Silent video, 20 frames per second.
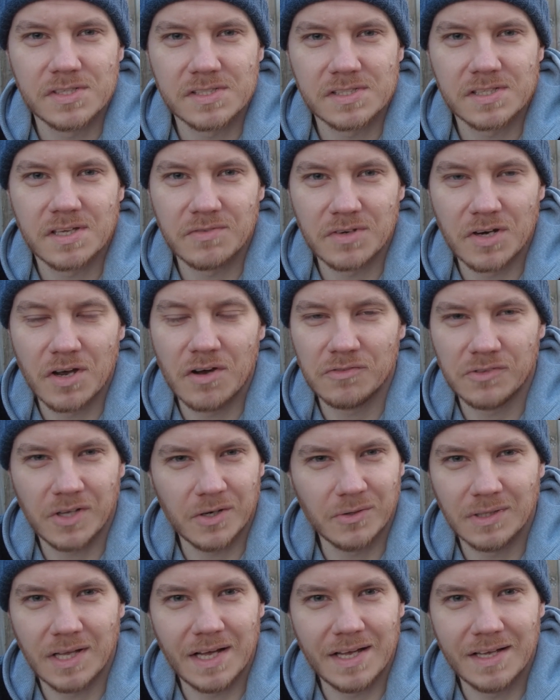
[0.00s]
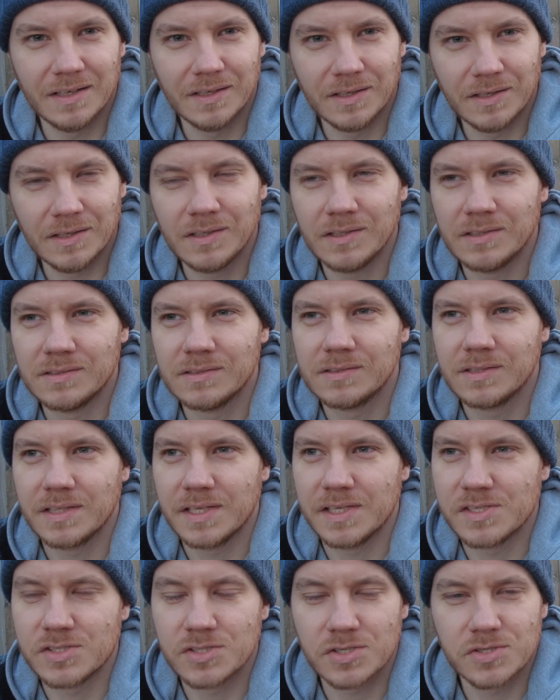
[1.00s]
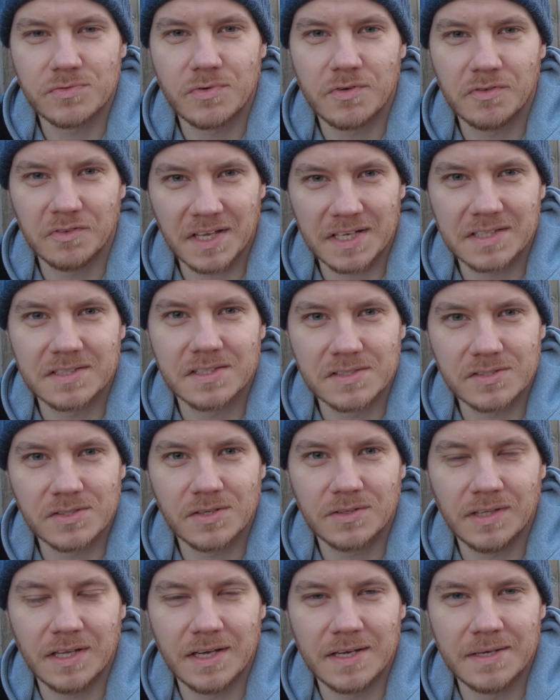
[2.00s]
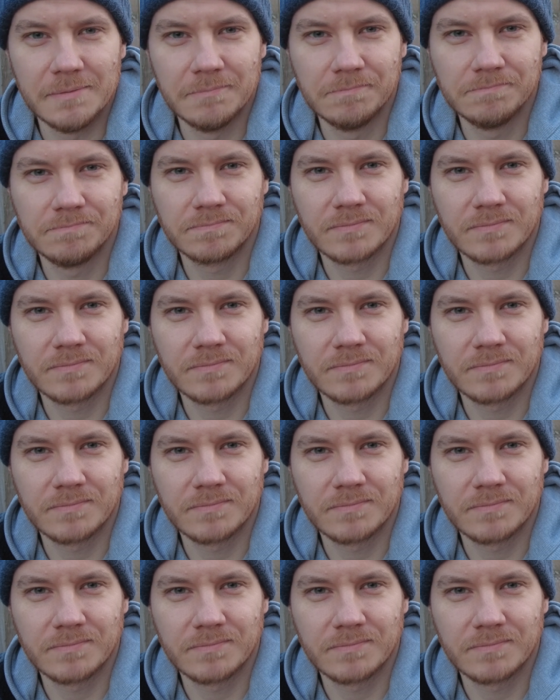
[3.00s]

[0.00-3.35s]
is giving off no light at all. It's just reflected sunlight.